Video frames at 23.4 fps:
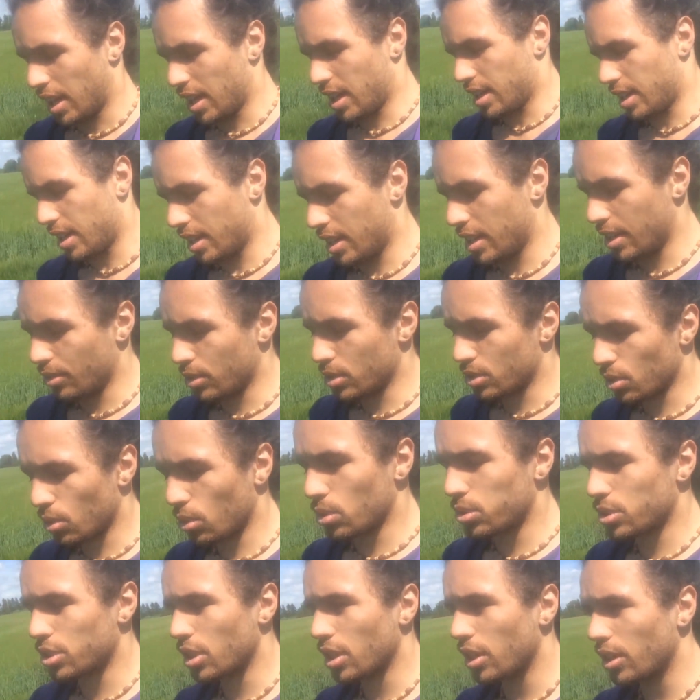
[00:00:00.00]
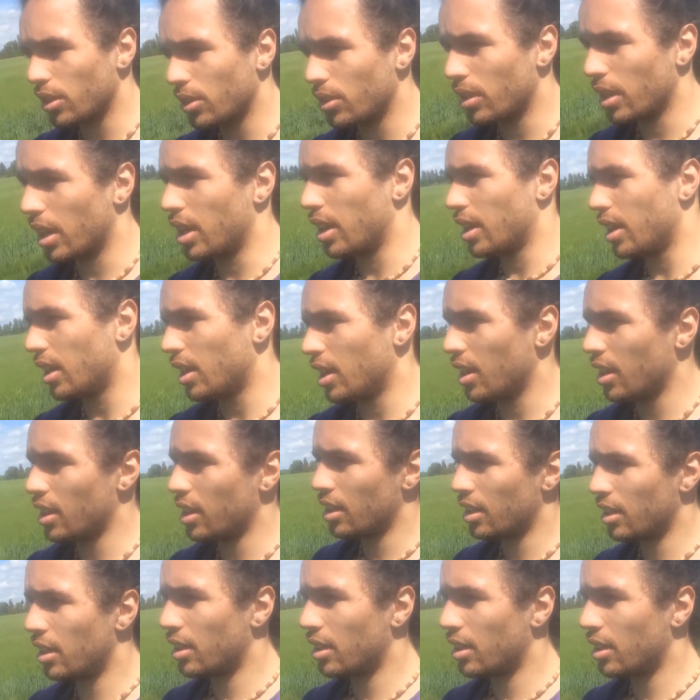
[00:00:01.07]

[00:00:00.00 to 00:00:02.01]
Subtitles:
And it was also,